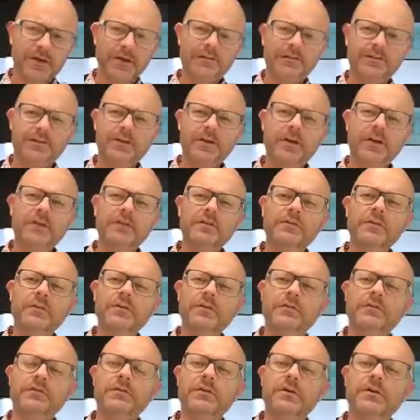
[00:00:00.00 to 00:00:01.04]
For those of
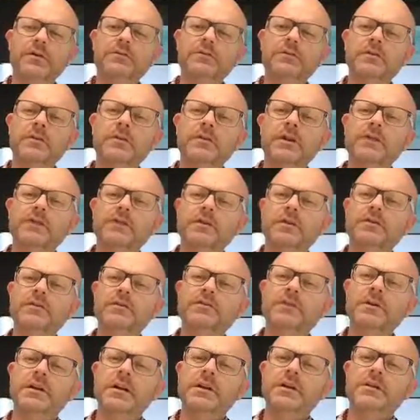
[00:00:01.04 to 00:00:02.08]
you who don't have an
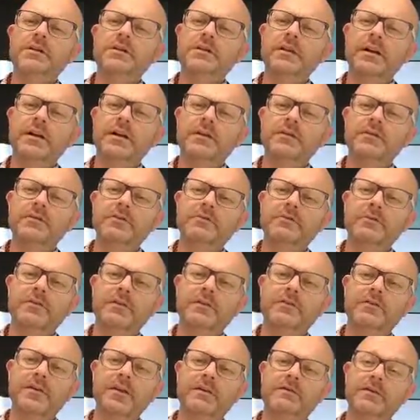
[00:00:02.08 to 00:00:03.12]
intimate understanding of the
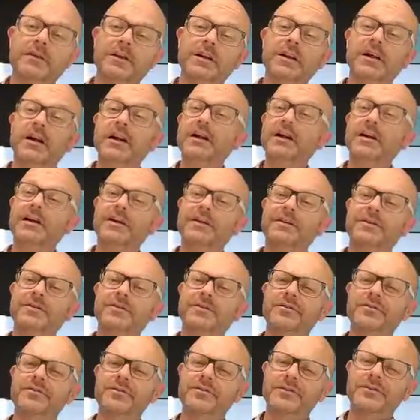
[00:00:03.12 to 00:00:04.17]
royal family like I
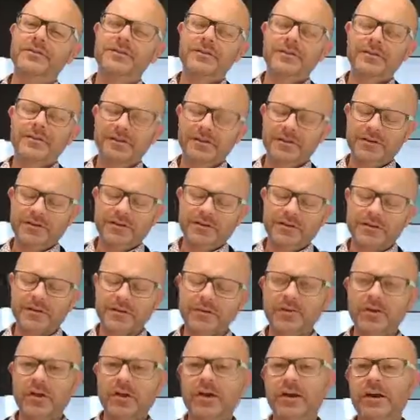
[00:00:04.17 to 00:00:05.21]
do,
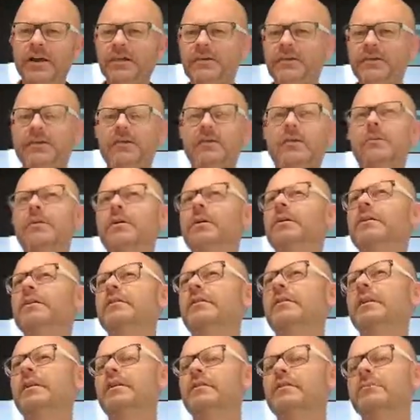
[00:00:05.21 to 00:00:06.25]
this guy is the
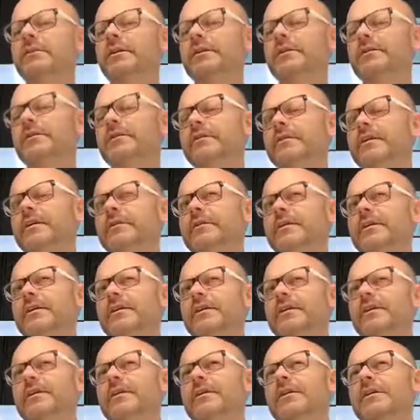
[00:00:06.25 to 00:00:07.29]
Queen's husband, I
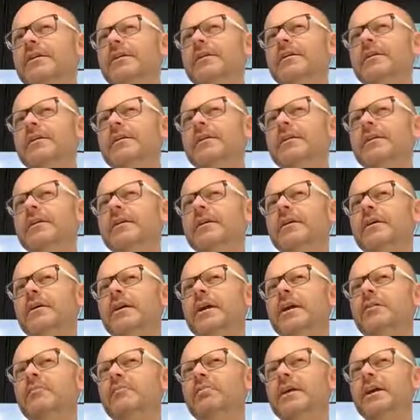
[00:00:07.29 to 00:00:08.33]
think.
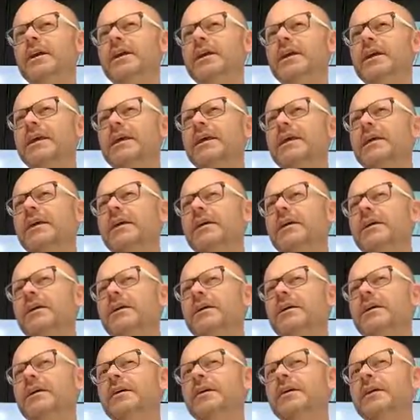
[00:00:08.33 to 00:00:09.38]
And weirdly,
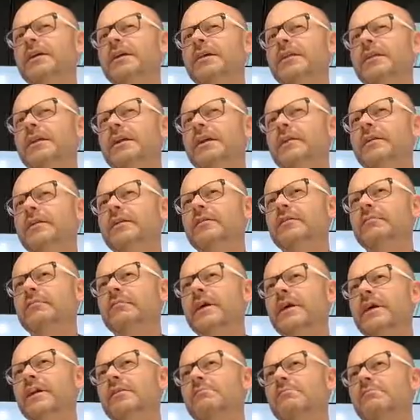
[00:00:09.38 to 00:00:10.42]
that doesn't
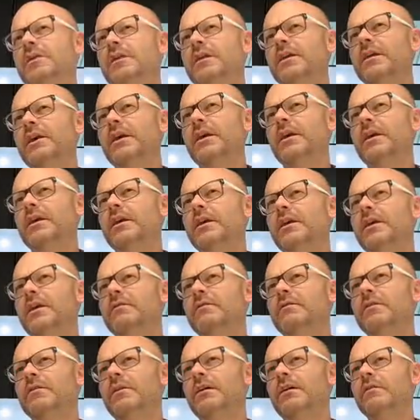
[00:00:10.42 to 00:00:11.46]
make him the king,
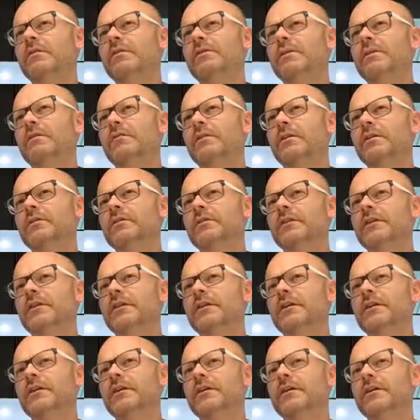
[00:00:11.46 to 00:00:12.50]
even though if he was the
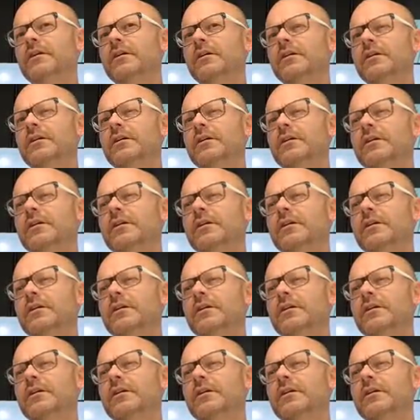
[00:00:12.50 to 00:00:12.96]
king